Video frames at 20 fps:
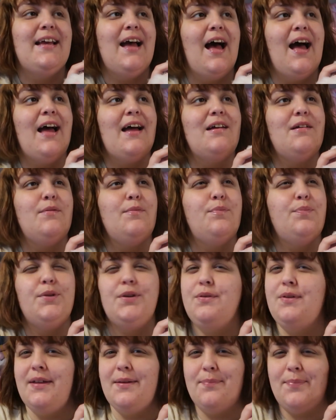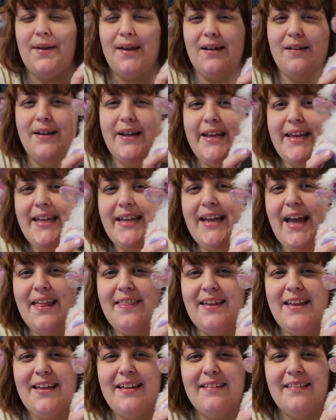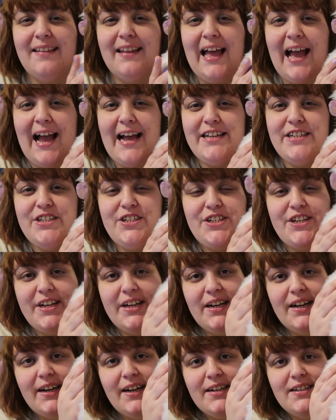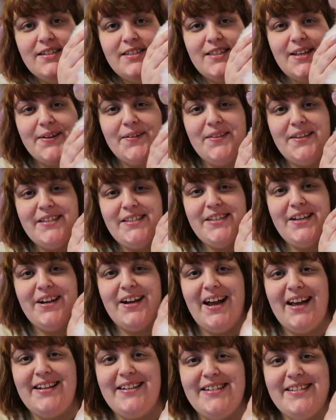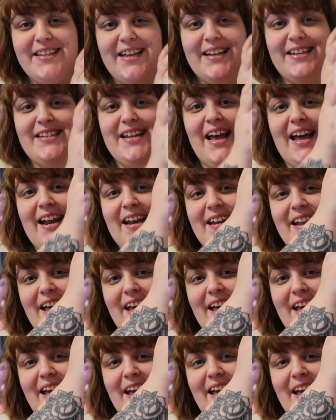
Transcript: got Beauty Berry, I think, last year. So this year I decided to add